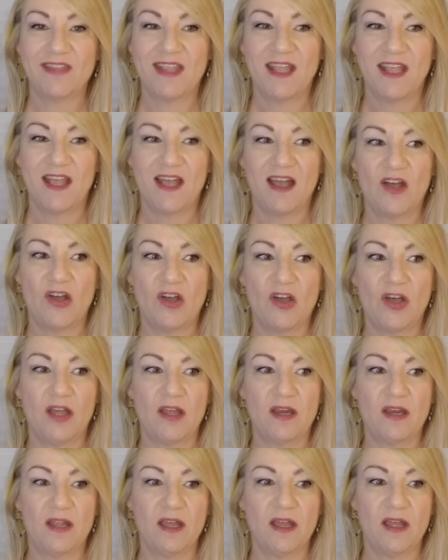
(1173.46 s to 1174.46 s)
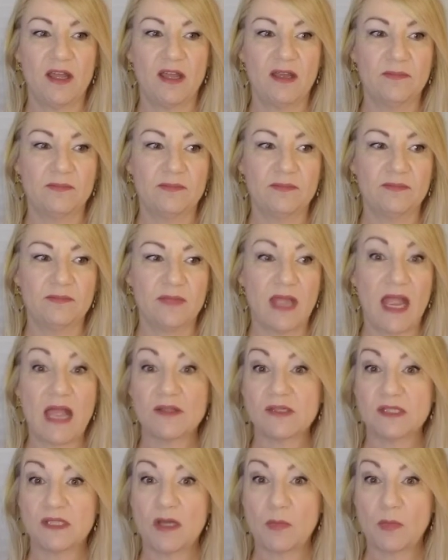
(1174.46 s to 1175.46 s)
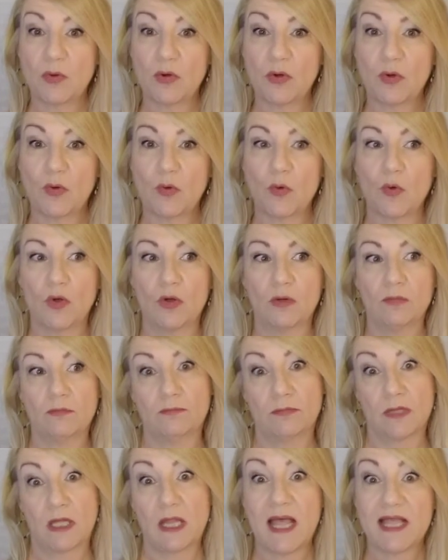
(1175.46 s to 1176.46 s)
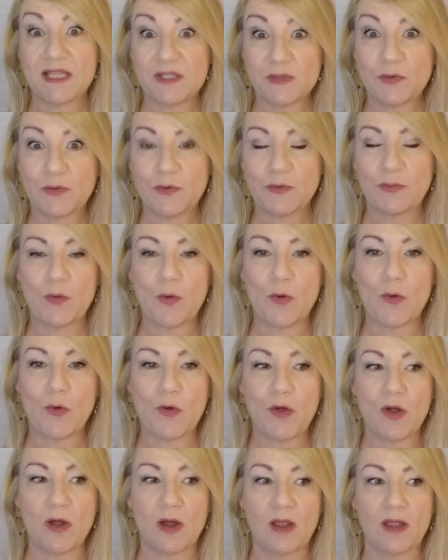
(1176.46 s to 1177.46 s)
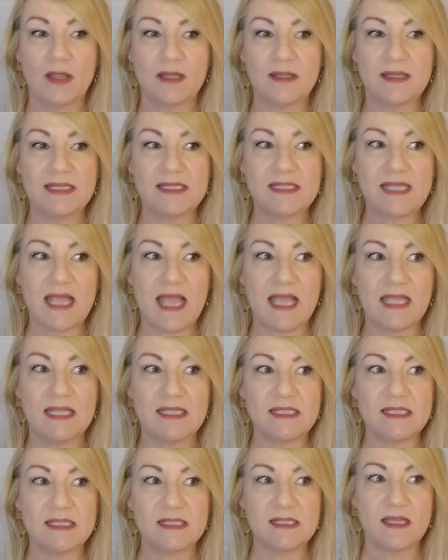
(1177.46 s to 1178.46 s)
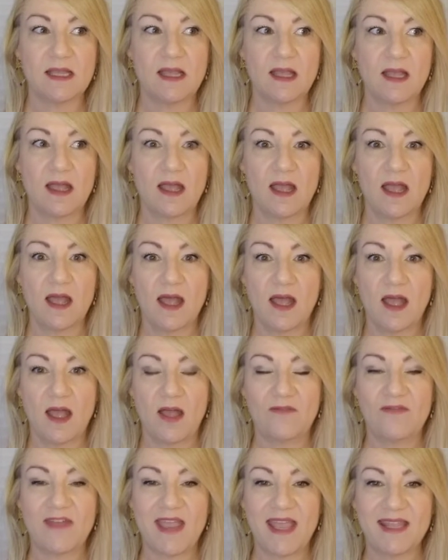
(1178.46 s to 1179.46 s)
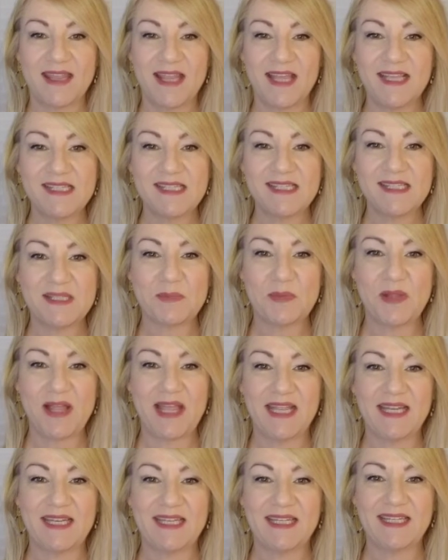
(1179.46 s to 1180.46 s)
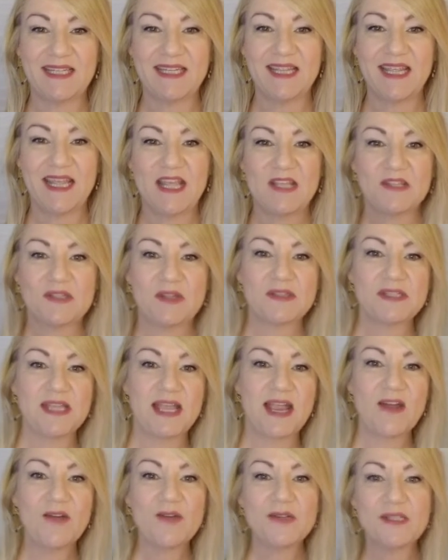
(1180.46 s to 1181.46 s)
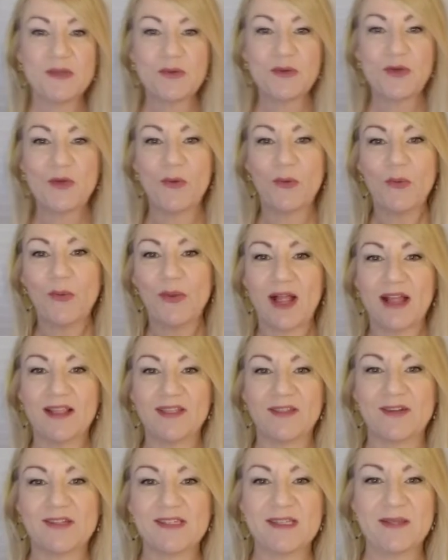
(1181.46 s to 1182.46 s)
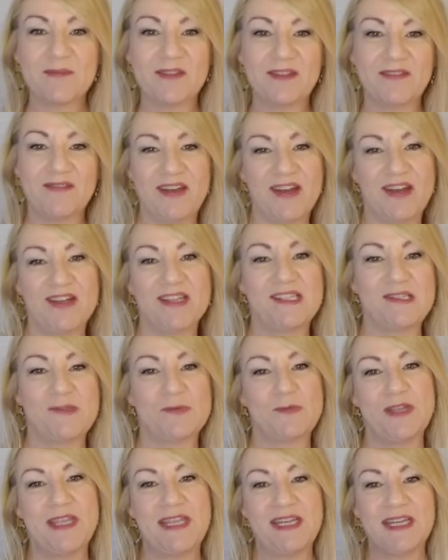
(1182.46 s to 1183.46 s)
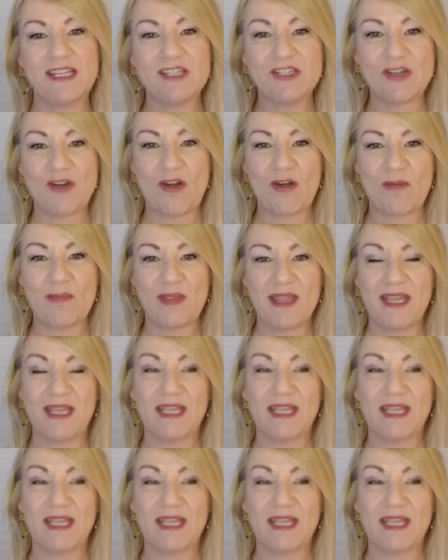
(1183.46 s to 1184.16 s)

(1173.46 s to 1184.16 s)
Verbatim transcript: on um, house number or classroom or, in this case, van license plate. So I was like, oh, so cool. I learned something very sweet and charming